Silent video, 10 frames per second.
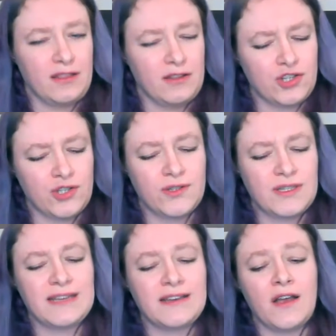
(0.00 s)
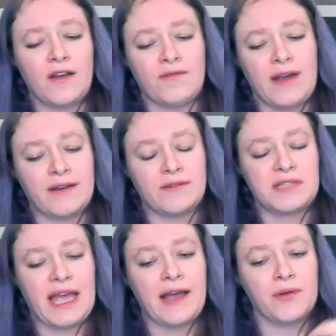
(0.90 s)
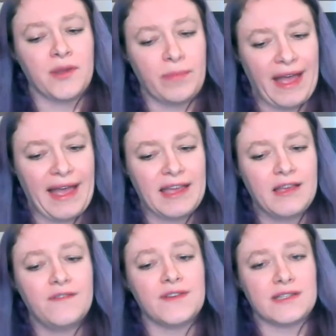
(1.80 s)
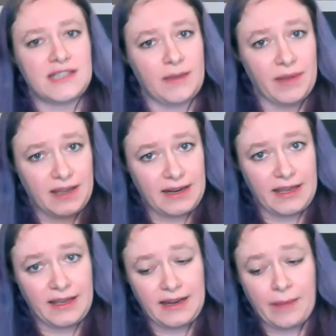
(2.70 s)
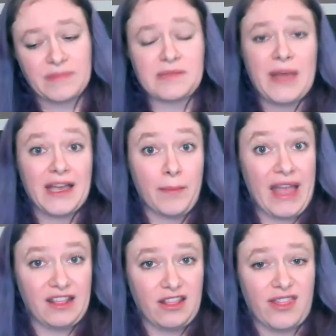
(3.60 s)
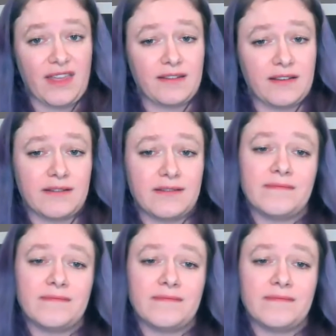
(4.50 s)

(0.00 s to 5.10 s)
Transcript: shoulding around how you behave is typically an m-spec men thing.